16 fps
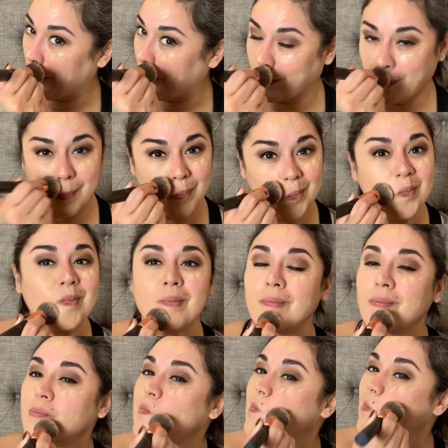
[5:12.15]
that if you
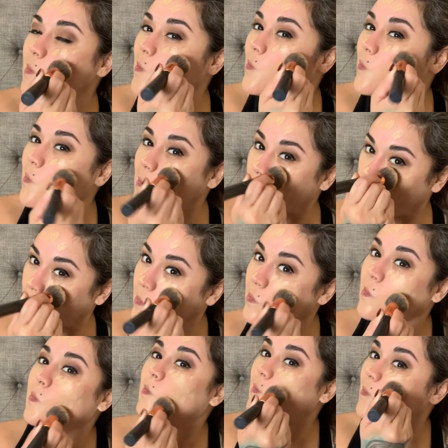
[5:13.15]
pat,
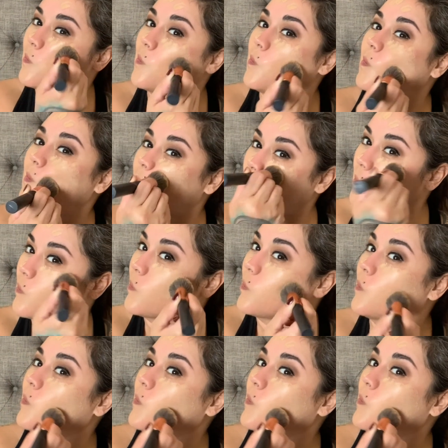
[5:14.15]
the